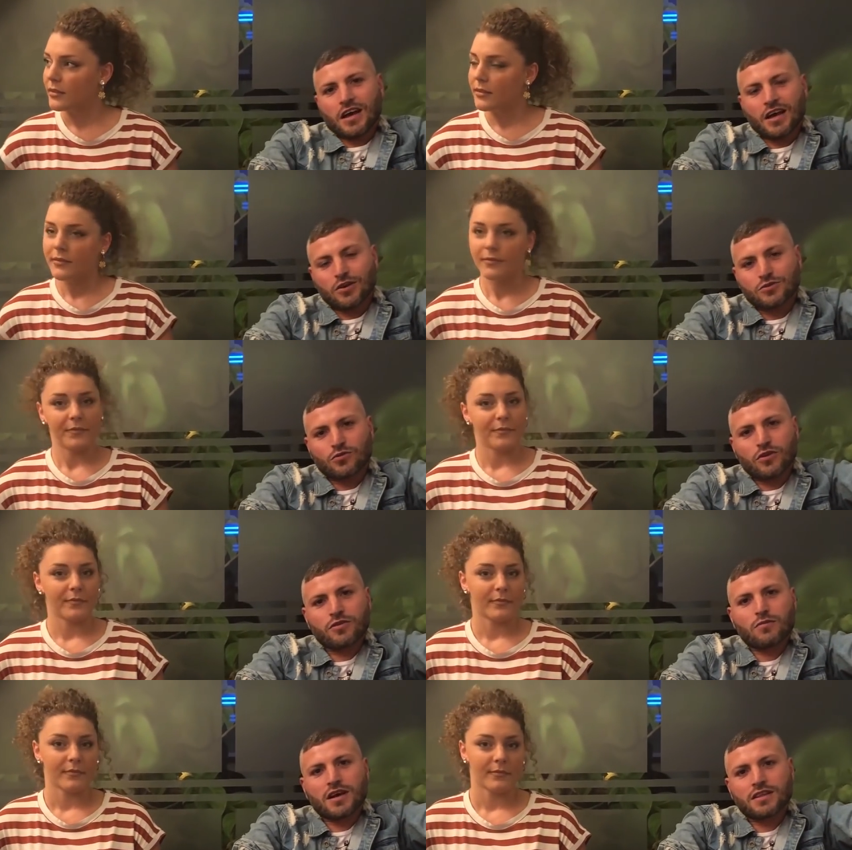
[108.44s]
Speaker 1: hello to
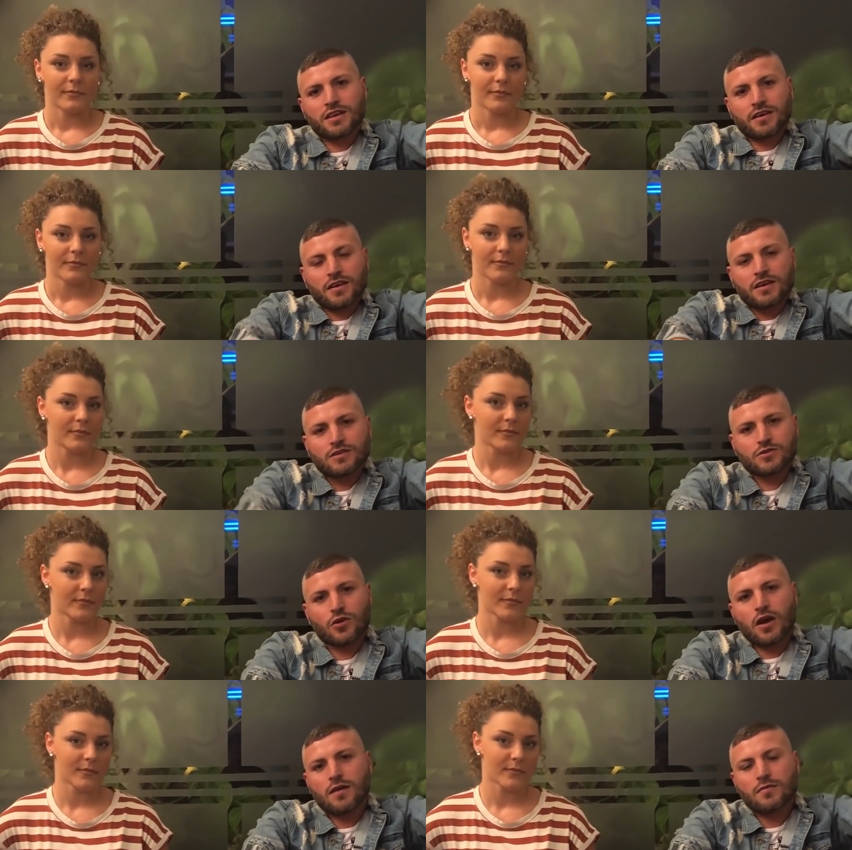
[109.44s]
everybody so
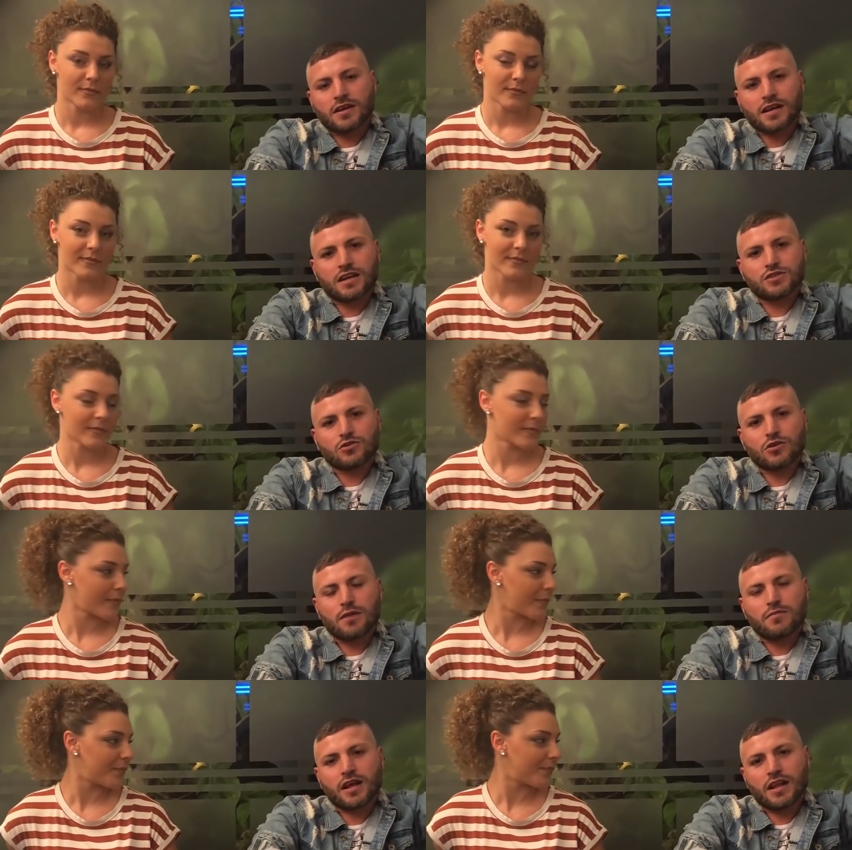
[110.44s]
i am arcangelo
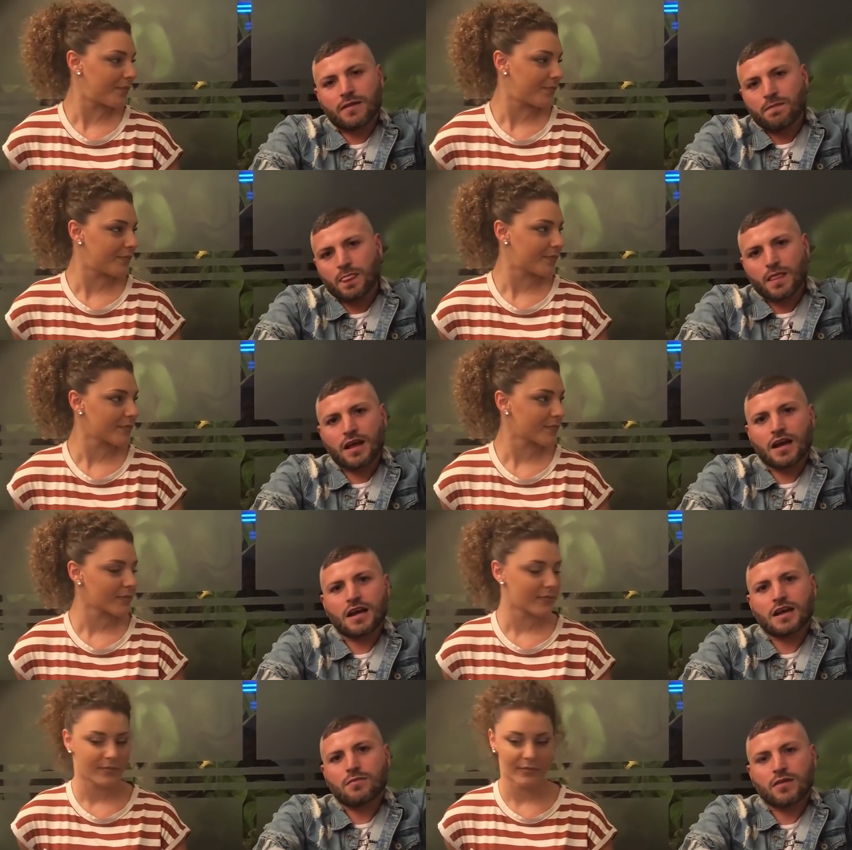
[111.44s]
gabriele I
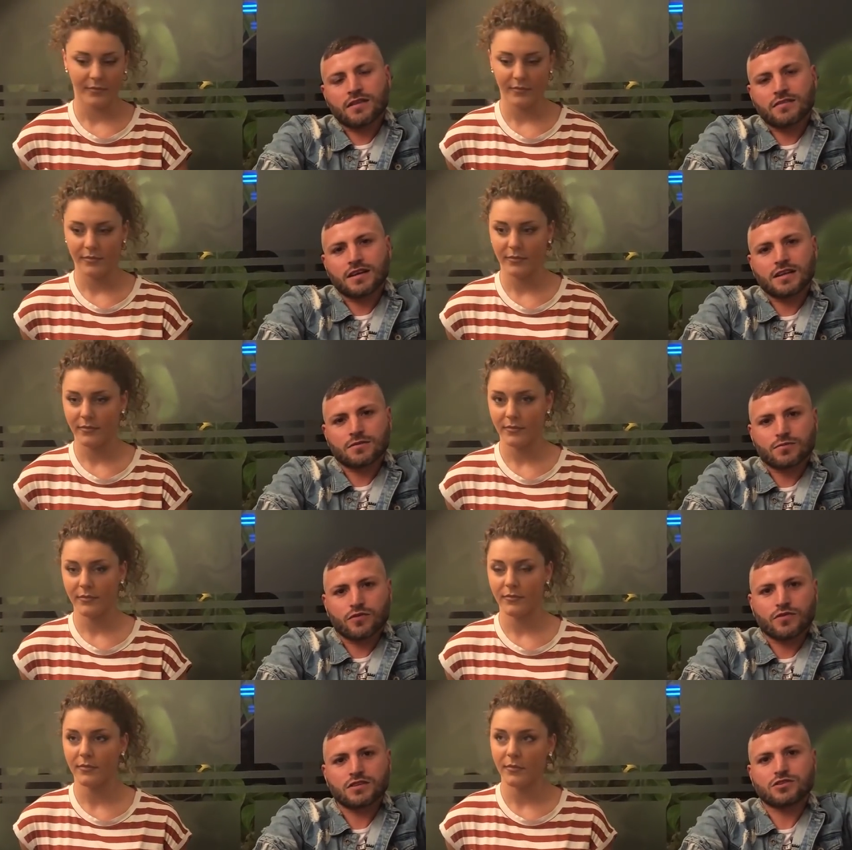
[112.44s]
am Italian
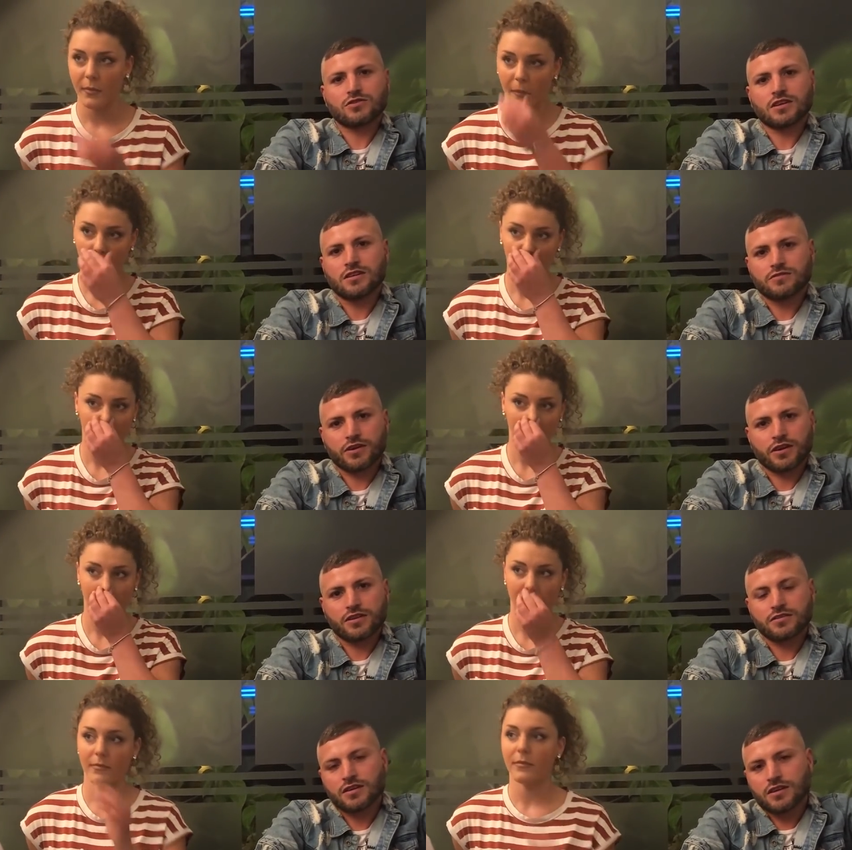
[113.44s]
professional trainer.